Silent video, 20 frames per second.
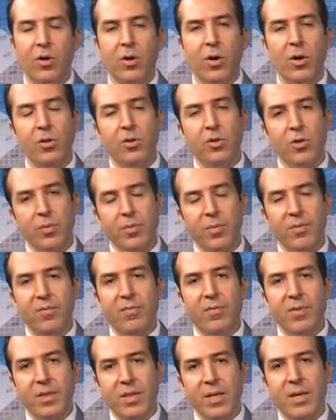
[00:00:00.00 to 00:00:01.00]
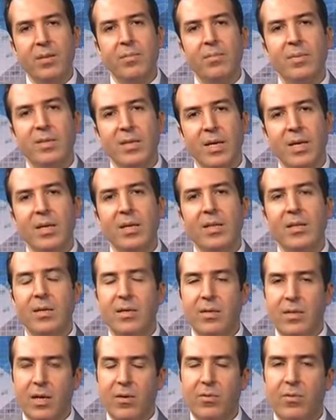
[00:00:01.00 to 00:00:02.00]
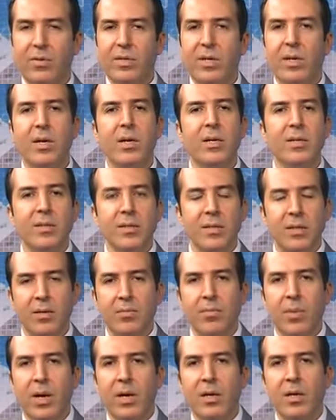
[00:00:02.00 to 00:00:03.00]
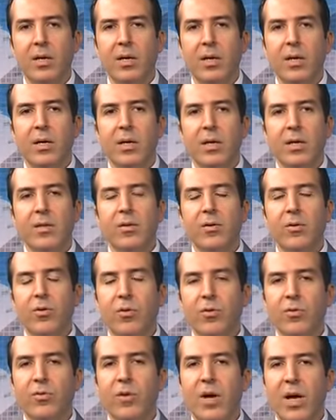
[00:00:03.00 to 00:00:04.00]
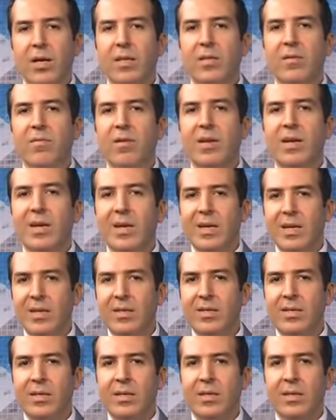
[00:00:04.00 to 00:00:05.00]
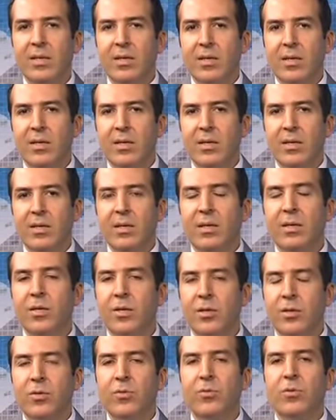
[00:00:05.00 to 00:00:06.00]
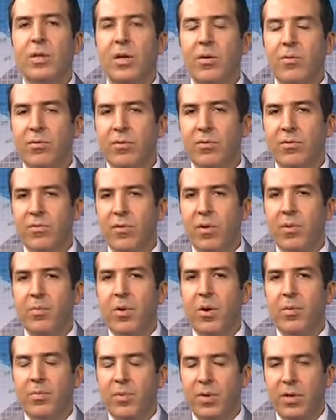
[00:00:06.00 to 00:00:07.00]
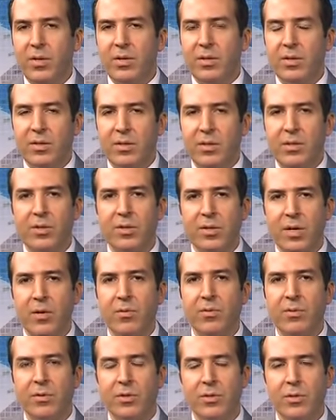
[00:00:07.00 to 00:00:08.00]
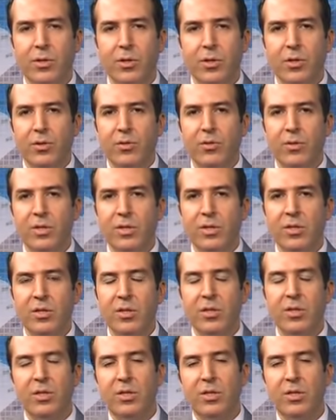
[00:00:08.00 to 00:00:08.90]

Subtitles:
On top of them selling their towers and leasing it back, they're also actively leasing new towers from operators such as ours. So this is